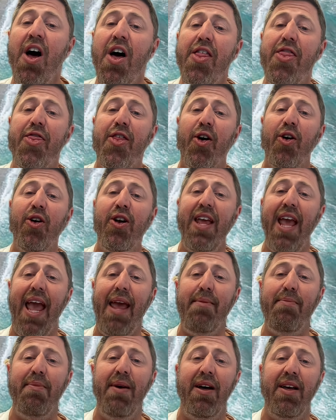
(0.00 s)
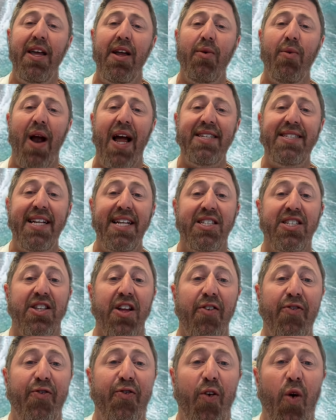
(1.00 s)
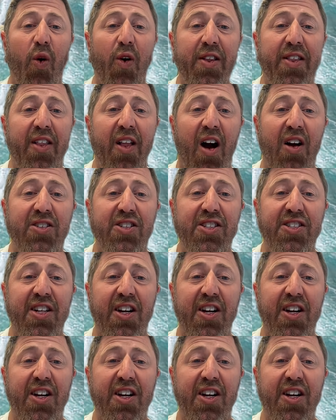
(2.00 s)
38 million residents, the fourth largest